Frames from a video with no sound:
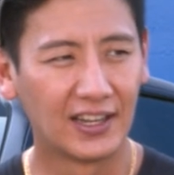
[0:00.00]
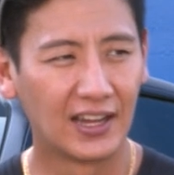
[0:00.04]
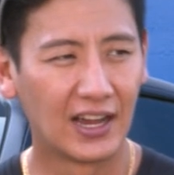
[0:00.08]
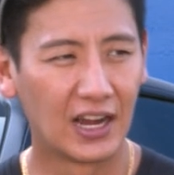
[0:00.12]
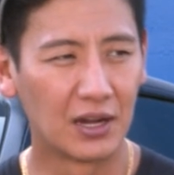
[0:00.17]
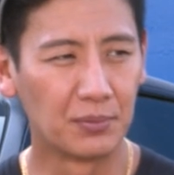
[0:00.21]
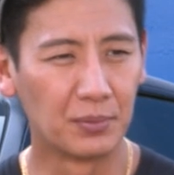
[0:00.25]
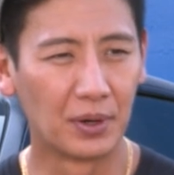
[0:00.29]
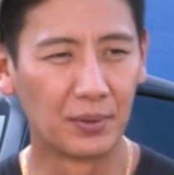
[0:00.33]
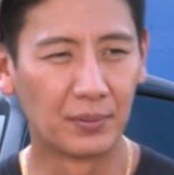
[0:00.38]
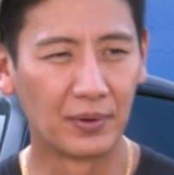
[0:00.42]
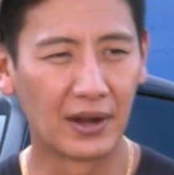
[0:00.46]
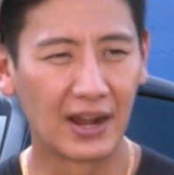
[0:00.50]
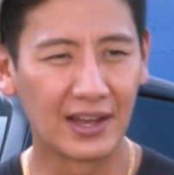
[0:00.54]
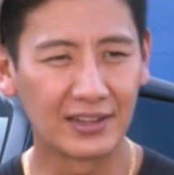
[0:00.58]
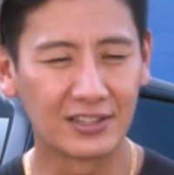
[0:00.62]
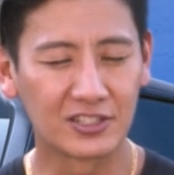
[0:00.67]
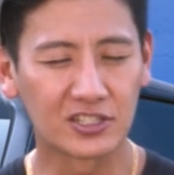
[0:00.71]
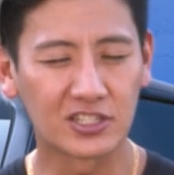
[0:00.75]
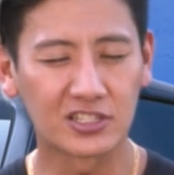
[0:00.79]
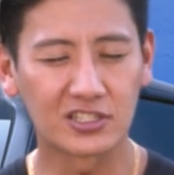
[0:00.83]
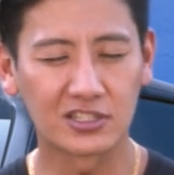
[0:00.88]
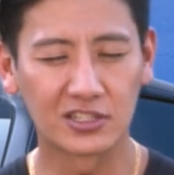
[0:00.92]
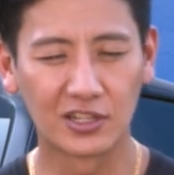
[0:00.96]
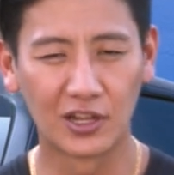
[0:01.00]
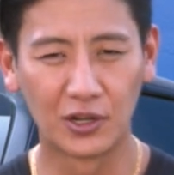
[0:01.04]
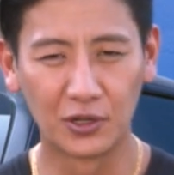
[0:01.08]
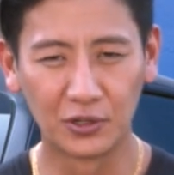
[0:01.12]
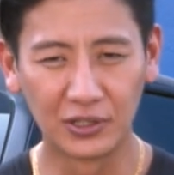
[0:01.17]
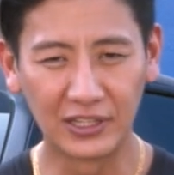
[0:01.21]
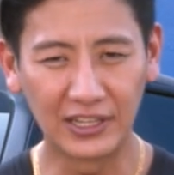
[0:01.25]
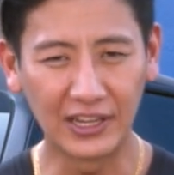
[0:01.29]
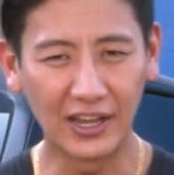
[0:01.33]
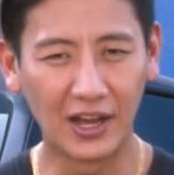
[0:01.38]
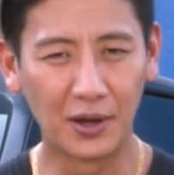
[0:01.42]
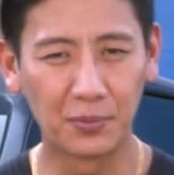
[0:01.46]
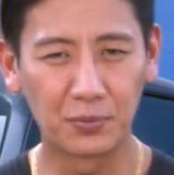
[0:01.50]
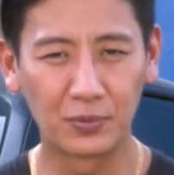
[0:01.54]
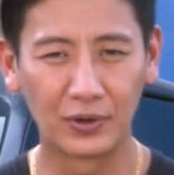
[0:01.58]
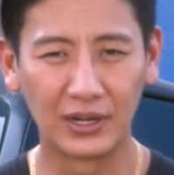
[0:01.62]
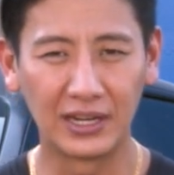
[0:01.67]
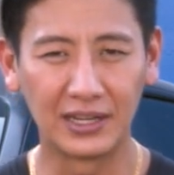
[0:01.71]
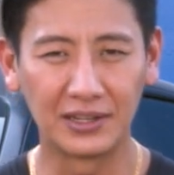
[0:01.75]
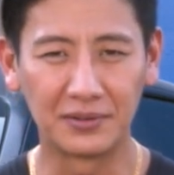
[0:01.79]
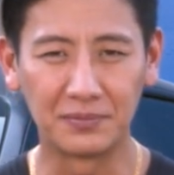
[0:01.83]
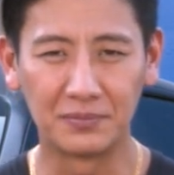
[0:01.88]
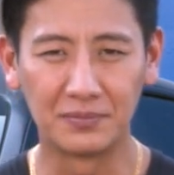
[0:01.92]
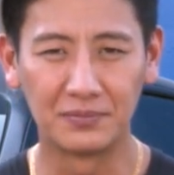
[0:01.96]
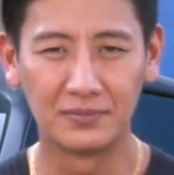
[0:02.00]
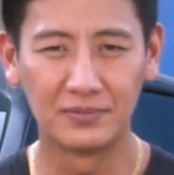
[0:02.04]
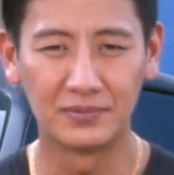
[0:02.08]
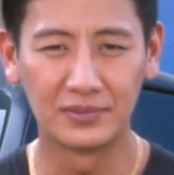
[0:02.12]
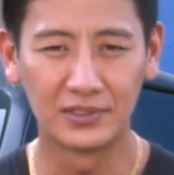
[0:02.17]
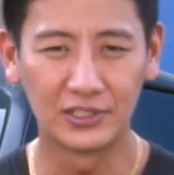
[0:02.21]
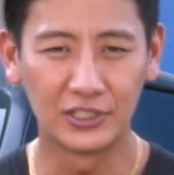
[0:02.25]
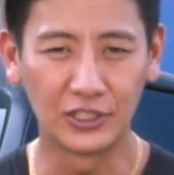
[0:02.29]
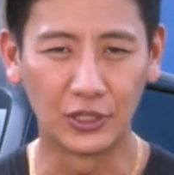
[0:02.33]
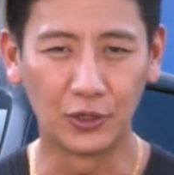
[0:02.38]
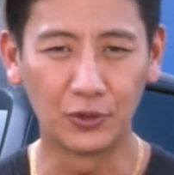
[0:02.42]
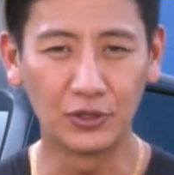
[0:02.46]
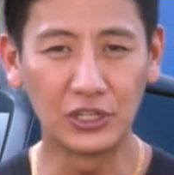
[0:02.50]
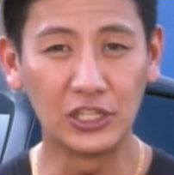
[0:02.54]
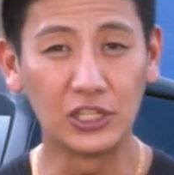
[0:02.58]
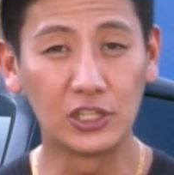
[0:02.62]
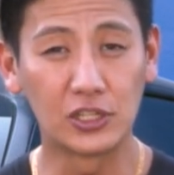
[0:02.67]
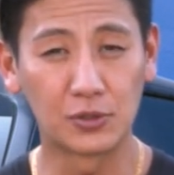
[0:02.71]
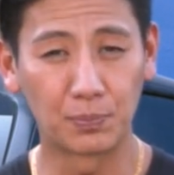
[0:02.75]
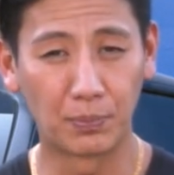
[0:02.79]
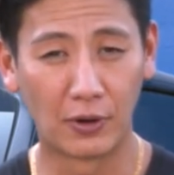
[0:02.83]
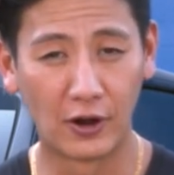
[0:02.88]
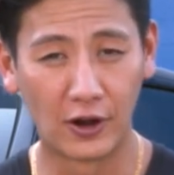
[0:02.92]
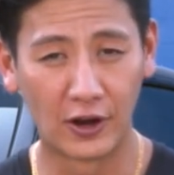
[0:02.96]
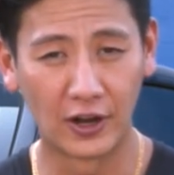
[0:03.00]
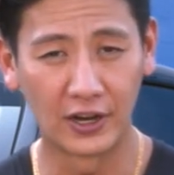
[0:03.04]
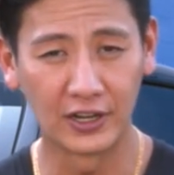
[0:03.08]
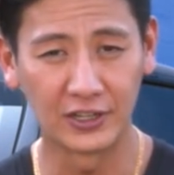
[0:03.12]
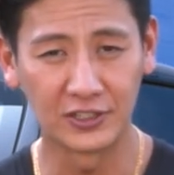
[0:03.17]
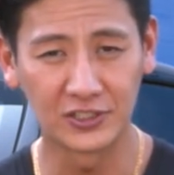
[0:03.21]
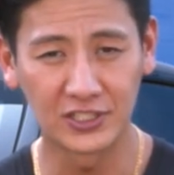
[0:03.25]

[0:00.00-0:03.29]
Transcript: I remember I had to slowly upgrade, each part.